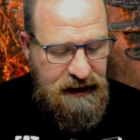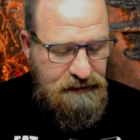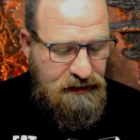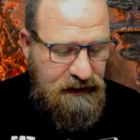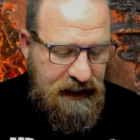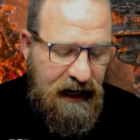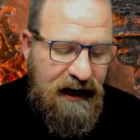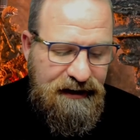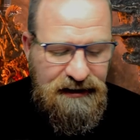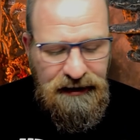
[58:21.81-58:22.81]
The Runic
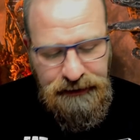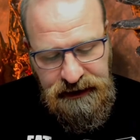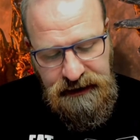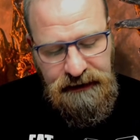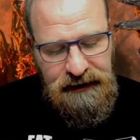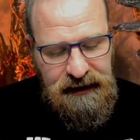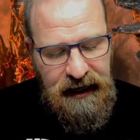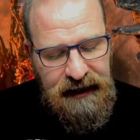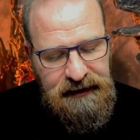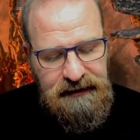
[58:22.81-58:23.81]
Iron has gone up to 2
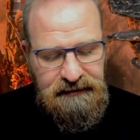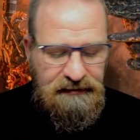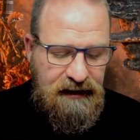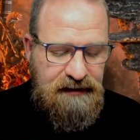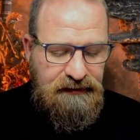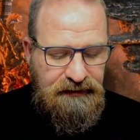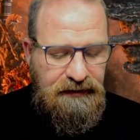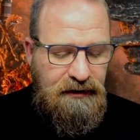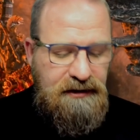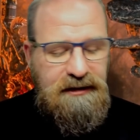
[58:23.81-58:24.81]
attacks, 3s and
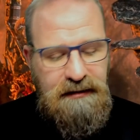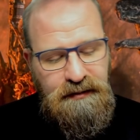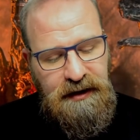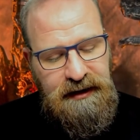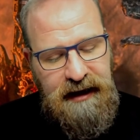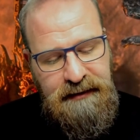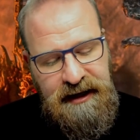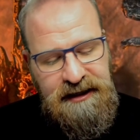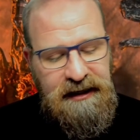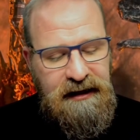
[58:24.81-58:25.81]
4s, doing 1
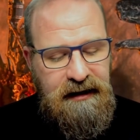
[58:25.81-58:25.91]
damage.